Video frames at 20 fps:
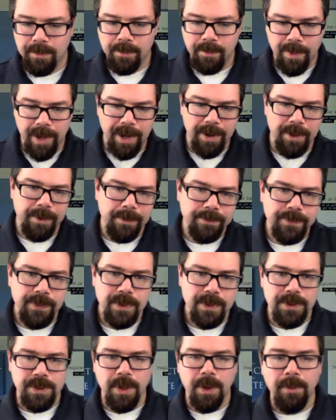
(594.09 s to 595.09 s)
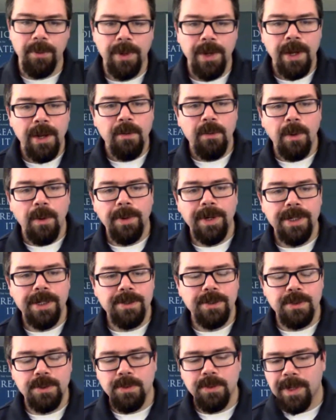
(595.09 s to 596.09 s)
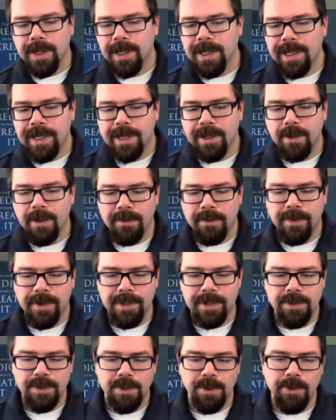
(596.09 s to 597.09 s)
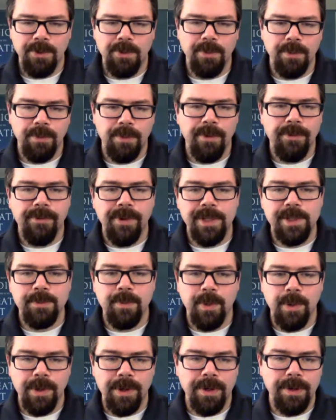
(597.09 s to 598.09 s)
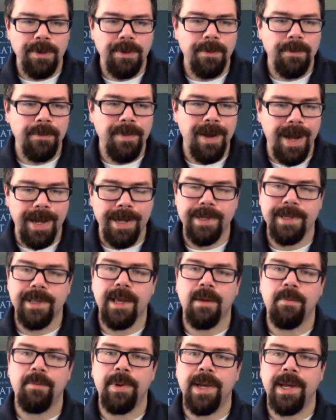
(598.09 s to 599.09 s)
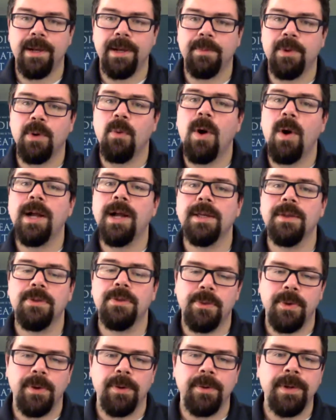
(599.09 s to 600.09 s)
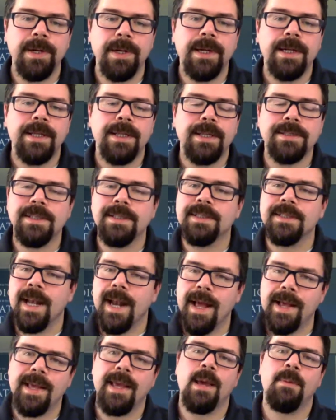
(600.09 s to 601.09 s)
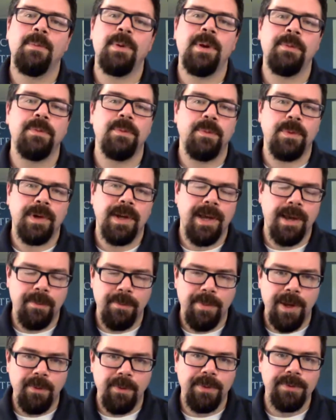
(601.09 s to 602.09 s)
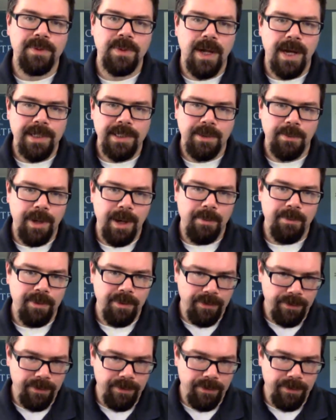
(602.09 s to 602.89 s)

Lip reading: better. So what we're going to do is we're going to kick over into Facebook ad campaign. I'm going to walk you through. This is an ad campaign we've talked about